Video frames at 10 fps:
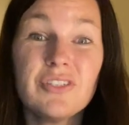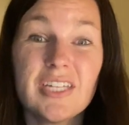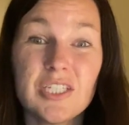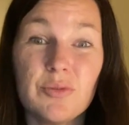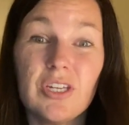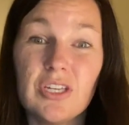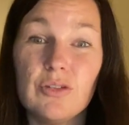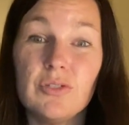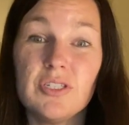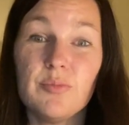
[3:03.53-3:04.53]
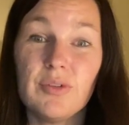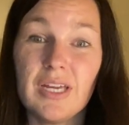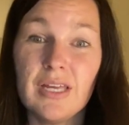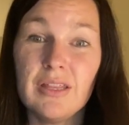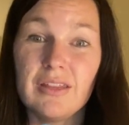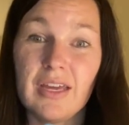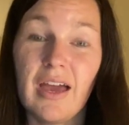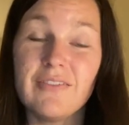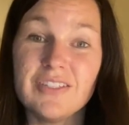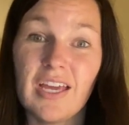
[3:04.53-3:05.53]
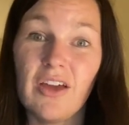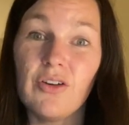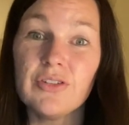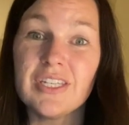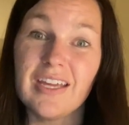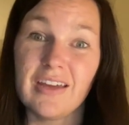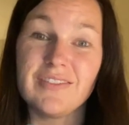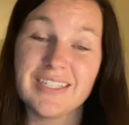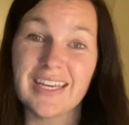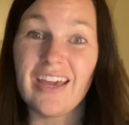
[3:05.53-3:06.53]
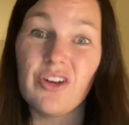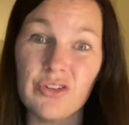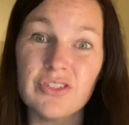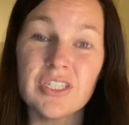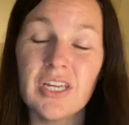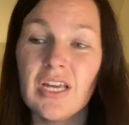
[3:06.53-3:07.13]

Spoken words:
That's what they use to breathe. They have tails and they have scales.